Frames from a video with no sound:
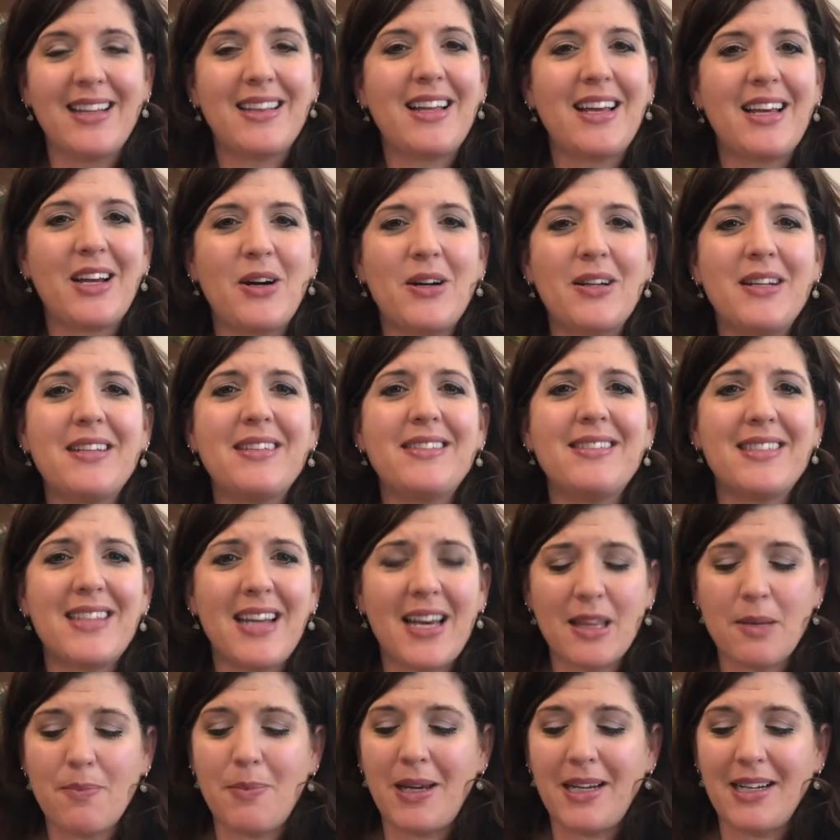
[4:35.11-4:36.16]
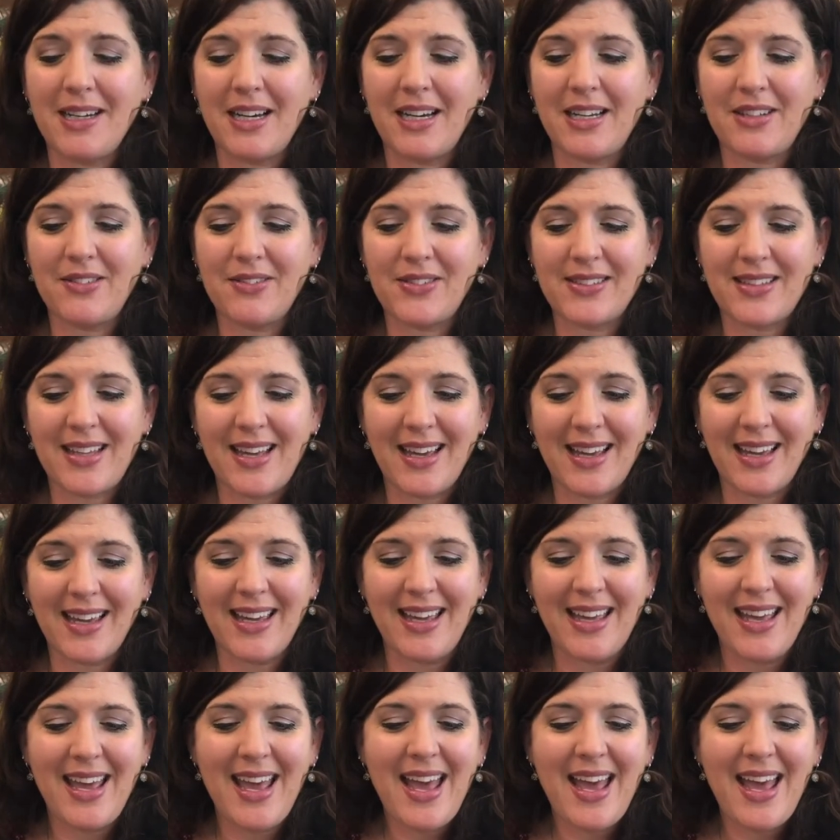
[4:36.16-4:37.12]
like on his deathbed kind of sick.